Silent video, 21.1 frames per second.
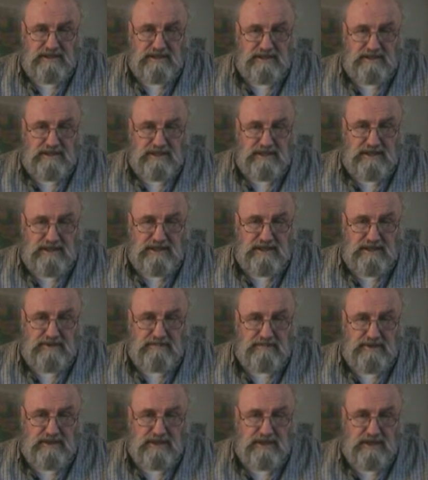They
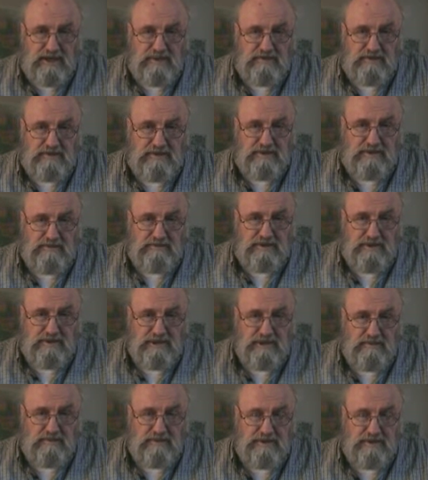like being able to be
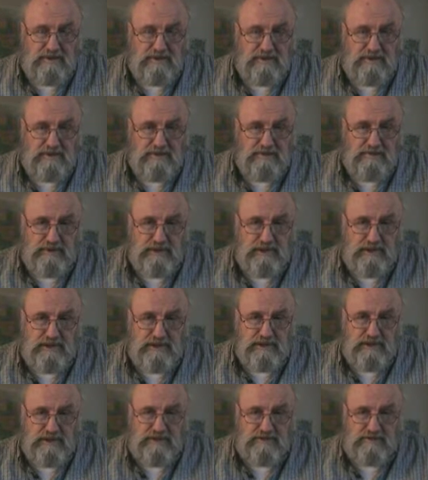able to go to
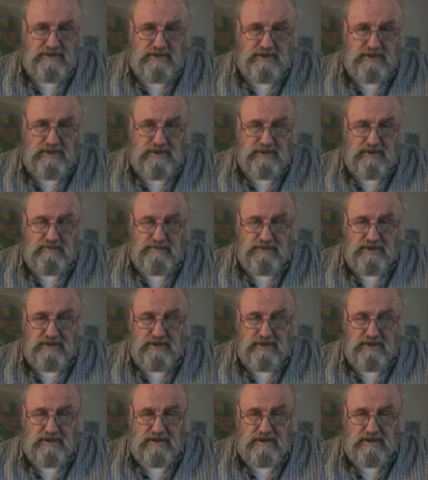parties where they're
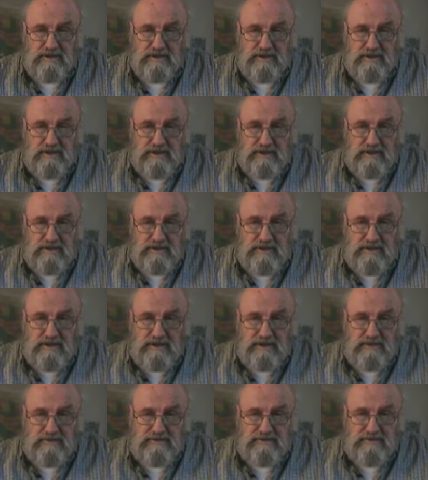part
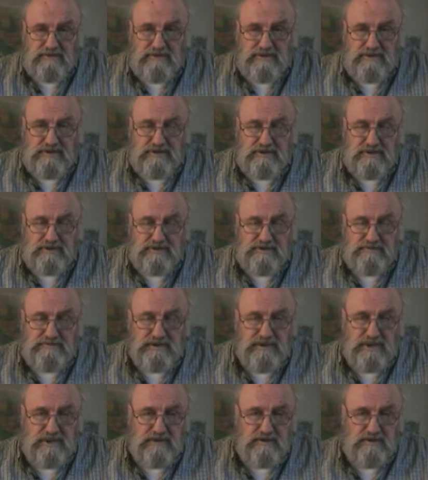of circles of
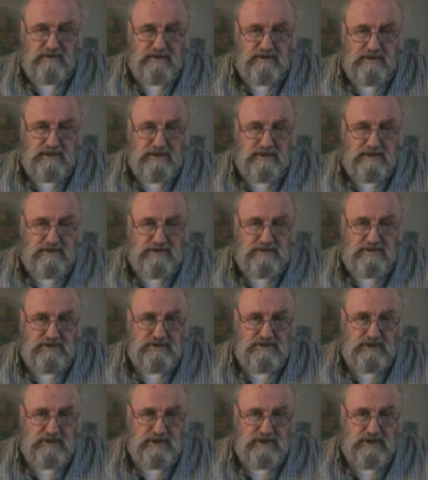power. They
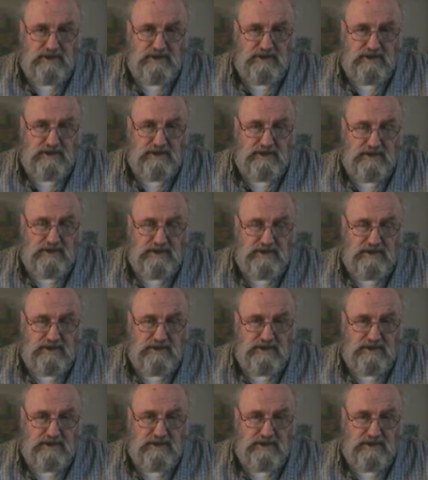enjoy uh,